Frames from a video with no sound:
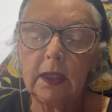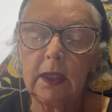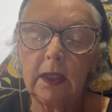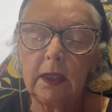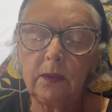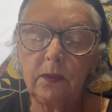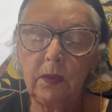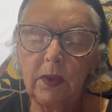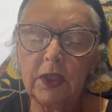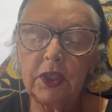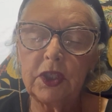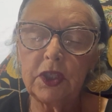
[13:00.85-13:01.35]

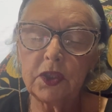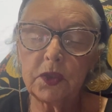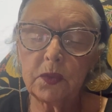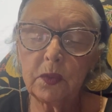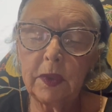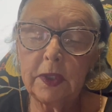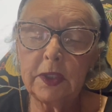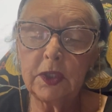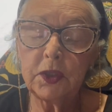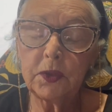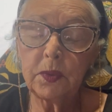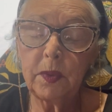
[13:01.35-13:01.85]
which is
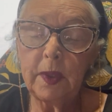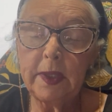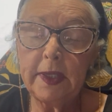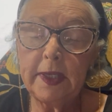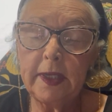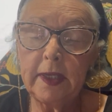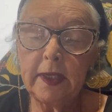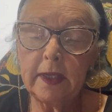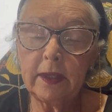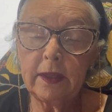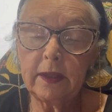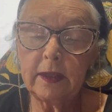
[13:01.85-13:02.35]

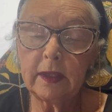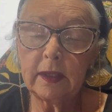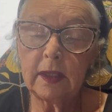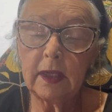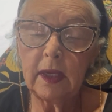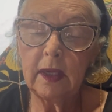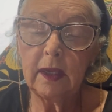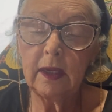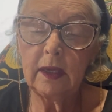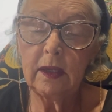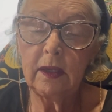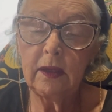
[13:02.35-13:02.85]
1/20th
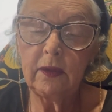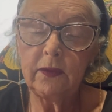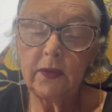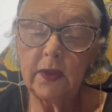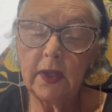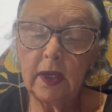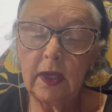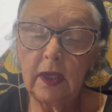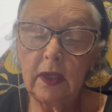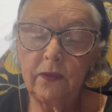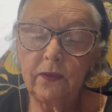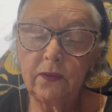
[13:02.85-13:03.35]
of
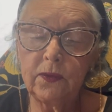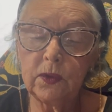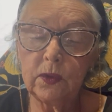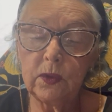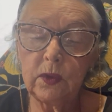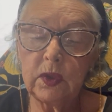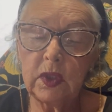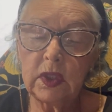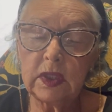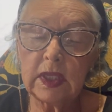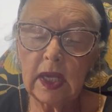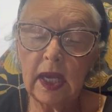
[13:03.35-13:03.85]
the full
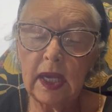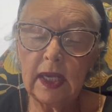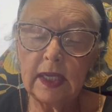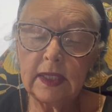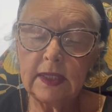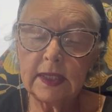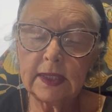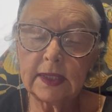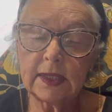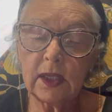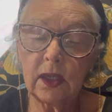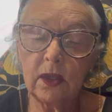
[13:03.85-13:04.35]
size.
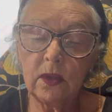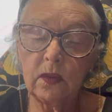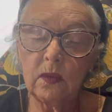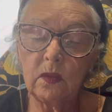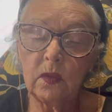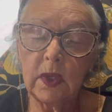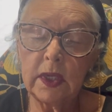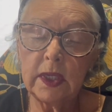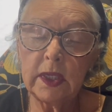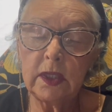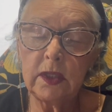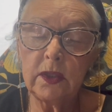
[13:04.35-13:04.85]
So
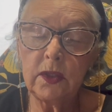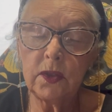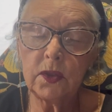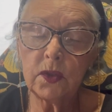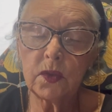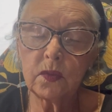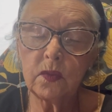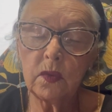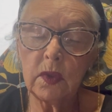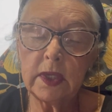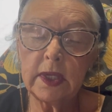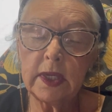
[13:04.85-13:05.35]

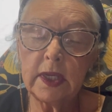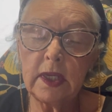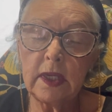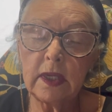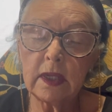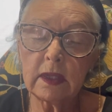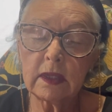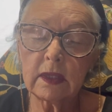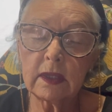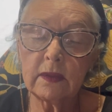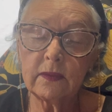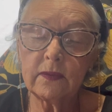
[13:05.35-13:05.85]

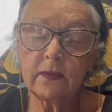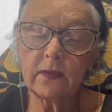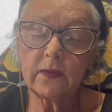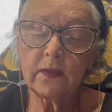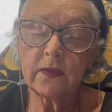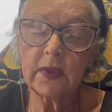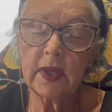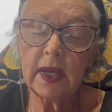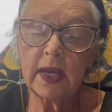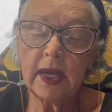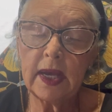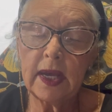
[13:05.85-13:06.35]
1/20th of
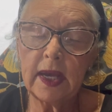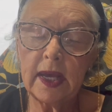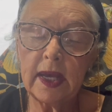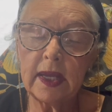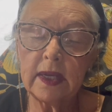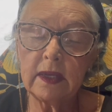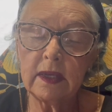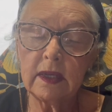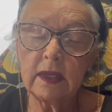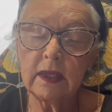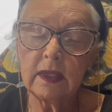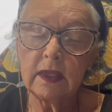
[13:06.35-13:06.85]

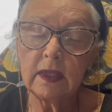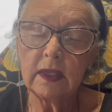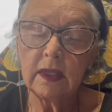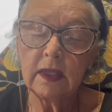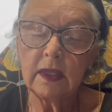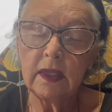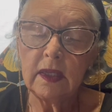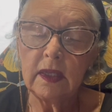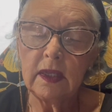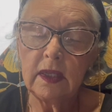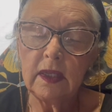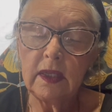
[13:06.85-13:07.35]
that
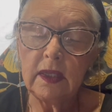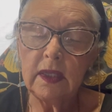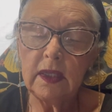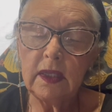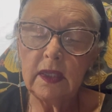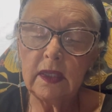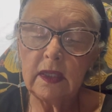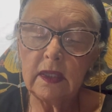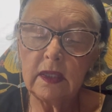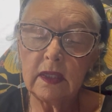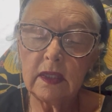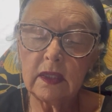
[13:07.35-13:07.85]

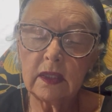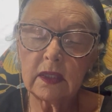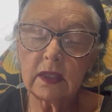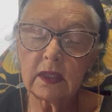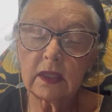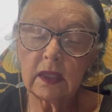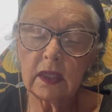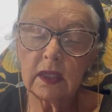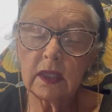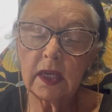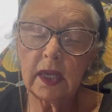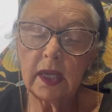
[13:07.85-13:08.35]
is
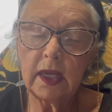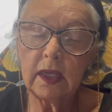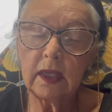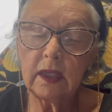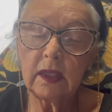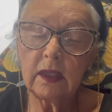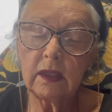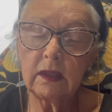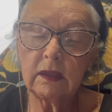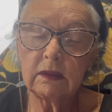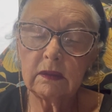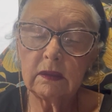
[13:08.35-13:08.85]
like,
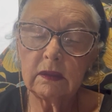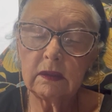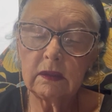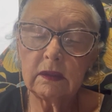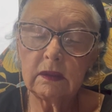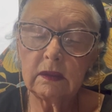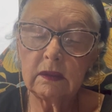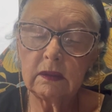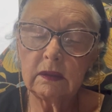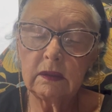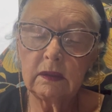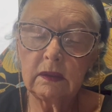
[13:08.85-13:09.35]

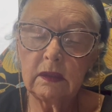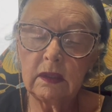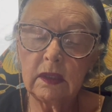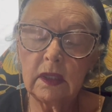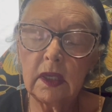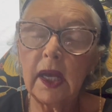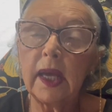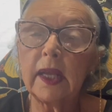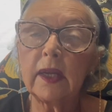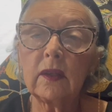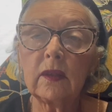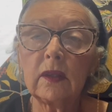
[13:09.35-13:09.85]

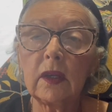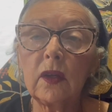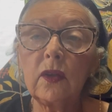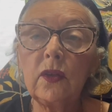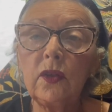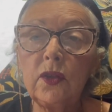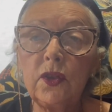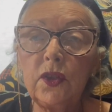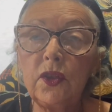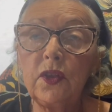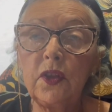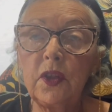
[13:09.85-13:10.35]
I don't know, you
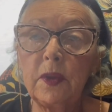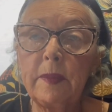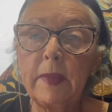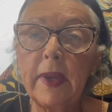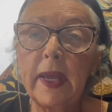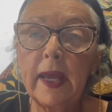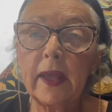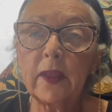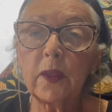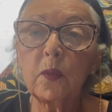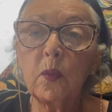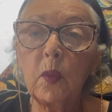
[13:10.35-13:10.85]
do the
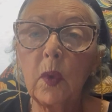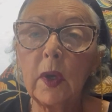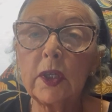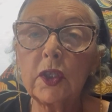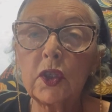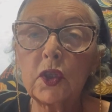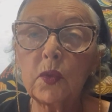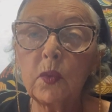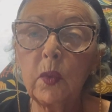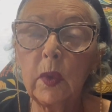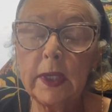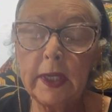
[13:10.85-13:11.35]
math,
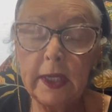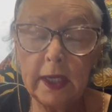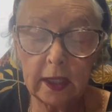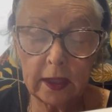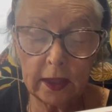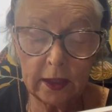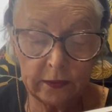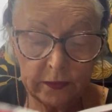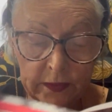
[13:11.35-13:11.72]
1/20th of